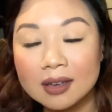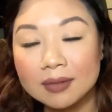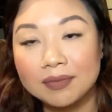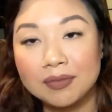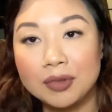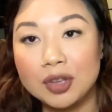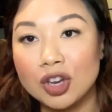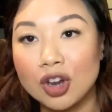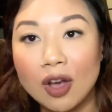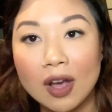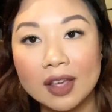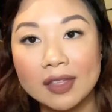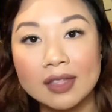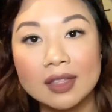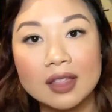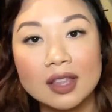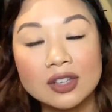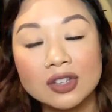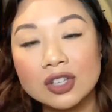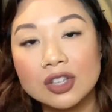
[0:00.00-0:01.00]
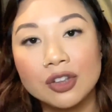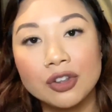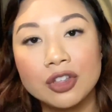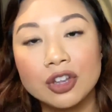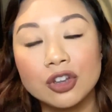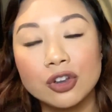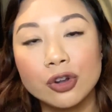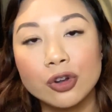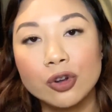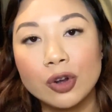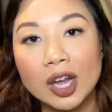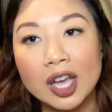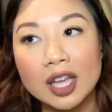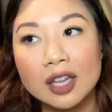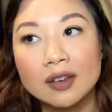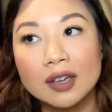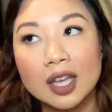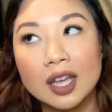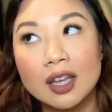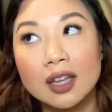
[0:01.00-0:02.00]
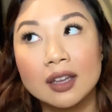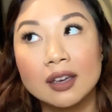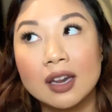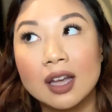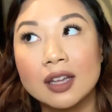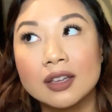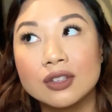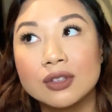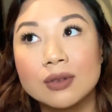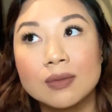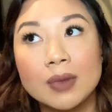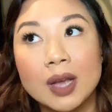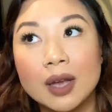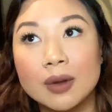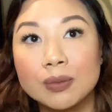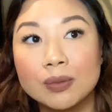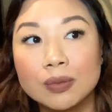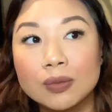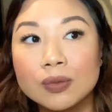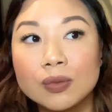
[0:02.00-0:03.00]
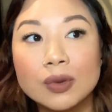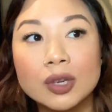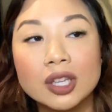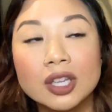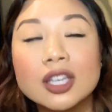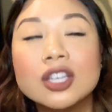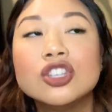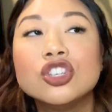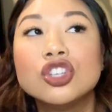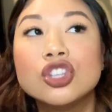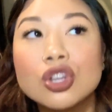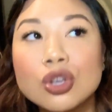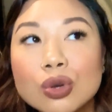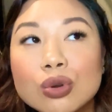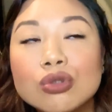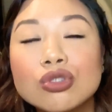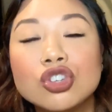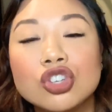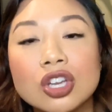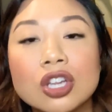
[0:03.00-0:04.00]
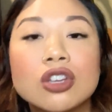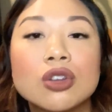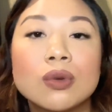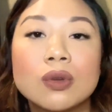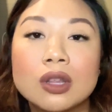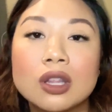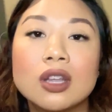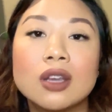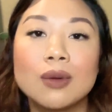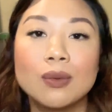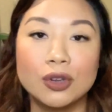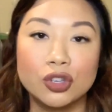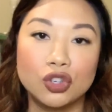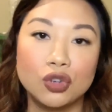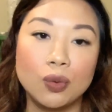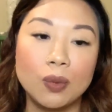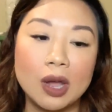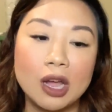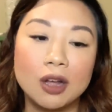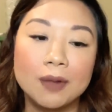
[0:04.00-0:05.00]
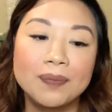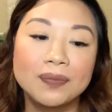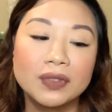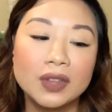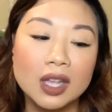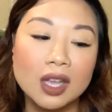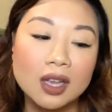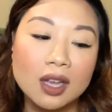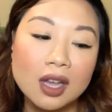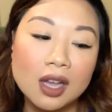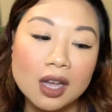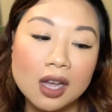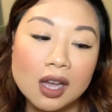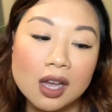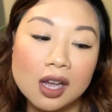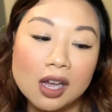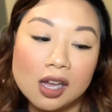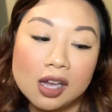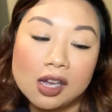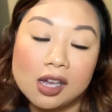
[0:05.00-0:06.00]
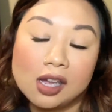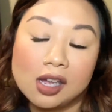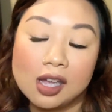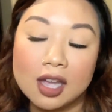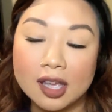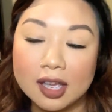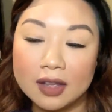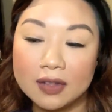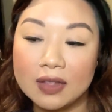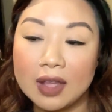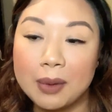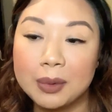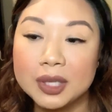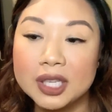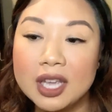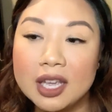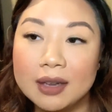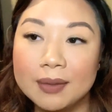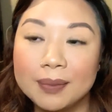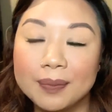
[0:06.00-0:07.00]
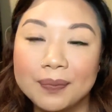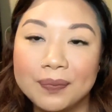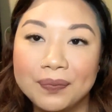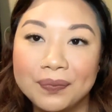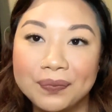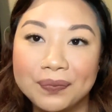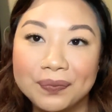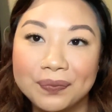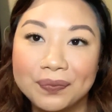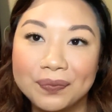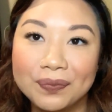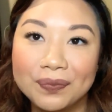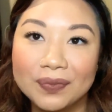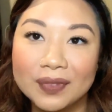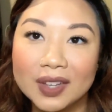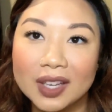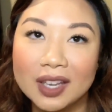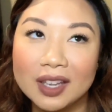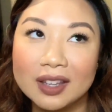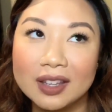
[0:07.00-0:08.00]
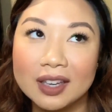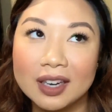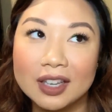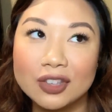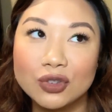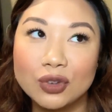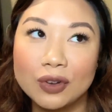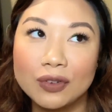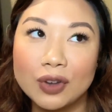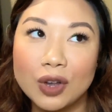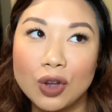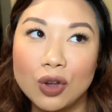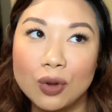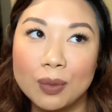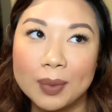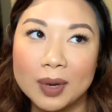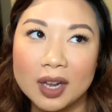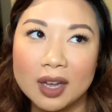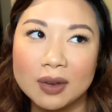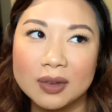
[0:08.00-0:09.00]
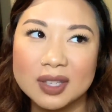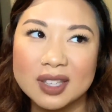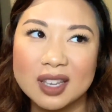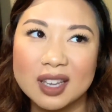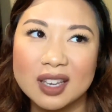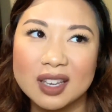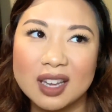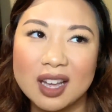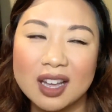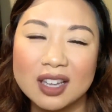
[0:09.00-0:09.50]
You know, I still think you're great, and I really do genuinely wish you well. And that was it. And then I drove home and I was like, I